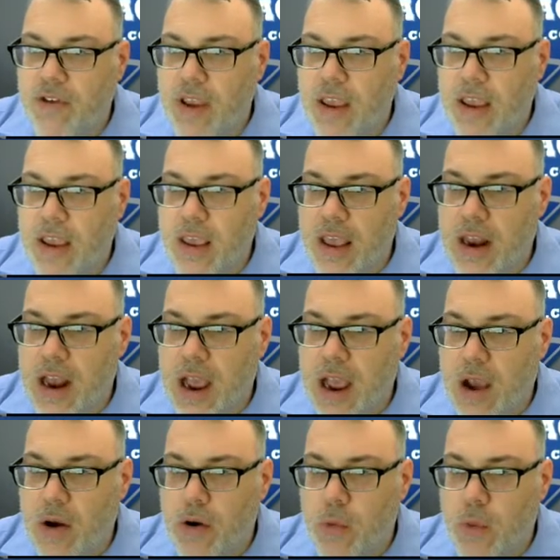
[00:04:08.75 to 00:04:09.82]
entry
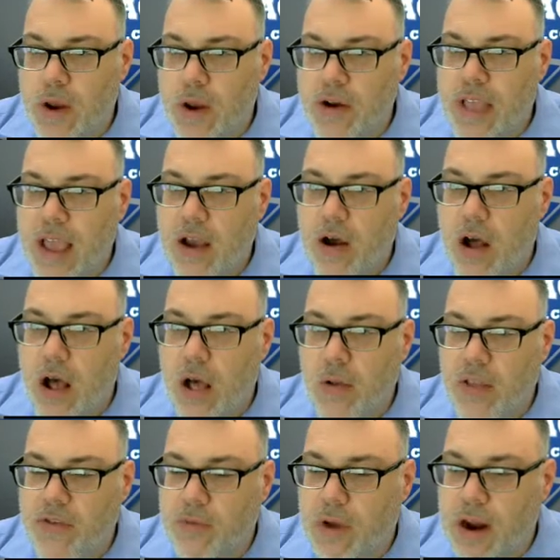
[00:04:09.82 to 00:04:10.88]
in our
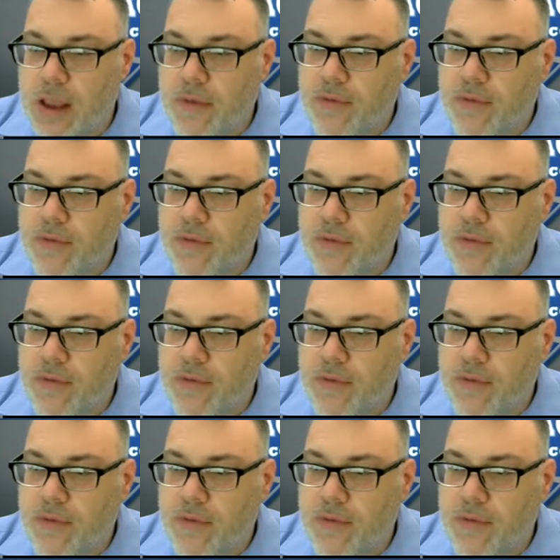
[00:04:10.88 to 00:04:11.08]
winner-take-all.